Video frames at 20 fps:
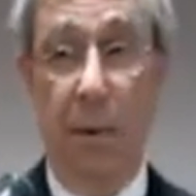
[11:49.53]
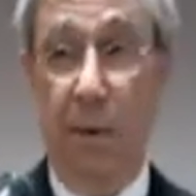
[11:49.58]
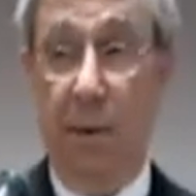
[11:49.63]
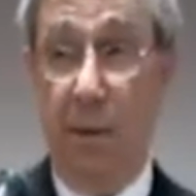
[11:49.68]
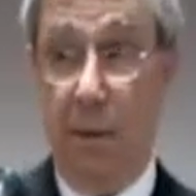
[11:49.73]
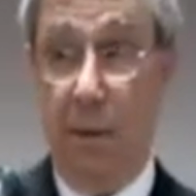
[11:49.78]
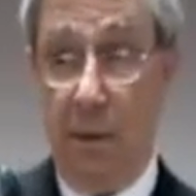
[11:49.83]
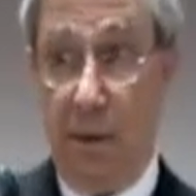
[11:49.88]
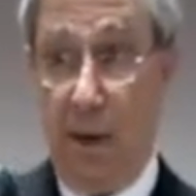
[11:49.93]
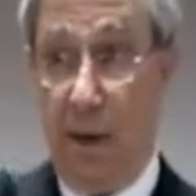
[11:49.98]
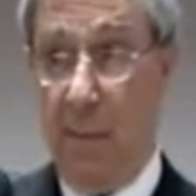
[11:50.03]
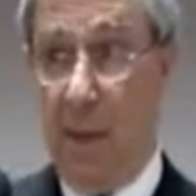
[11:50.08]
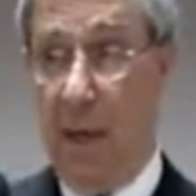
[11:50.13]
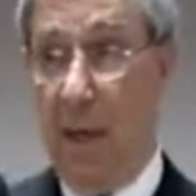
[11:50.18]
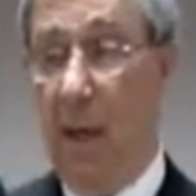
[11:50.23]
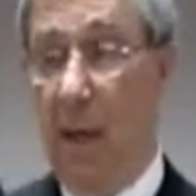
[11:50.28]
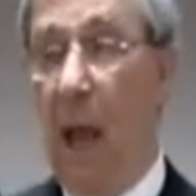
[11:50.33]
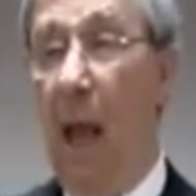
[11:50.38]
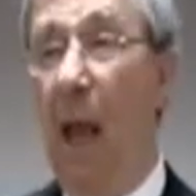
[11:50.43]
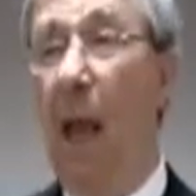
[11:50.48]
You see what I
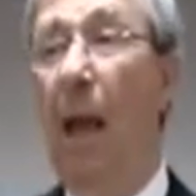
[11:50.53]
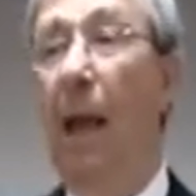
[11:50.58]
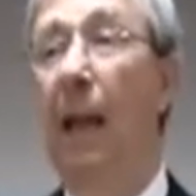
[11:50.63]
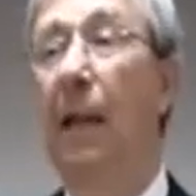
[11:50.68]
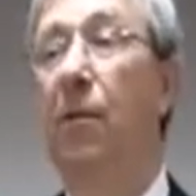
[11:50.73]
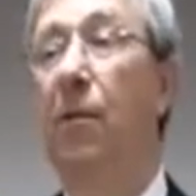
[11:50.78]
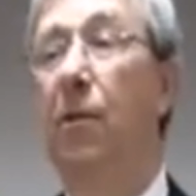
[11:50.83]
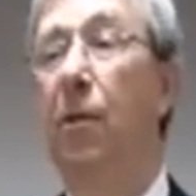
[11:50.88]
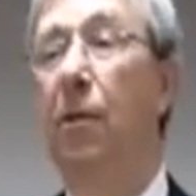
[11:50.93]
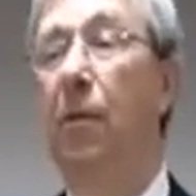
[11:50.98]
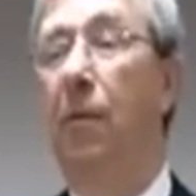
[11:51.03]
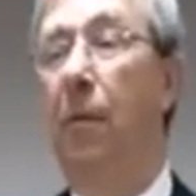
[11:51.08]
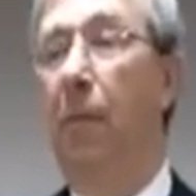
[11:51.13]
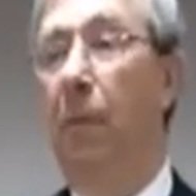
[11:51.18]
mean? It's just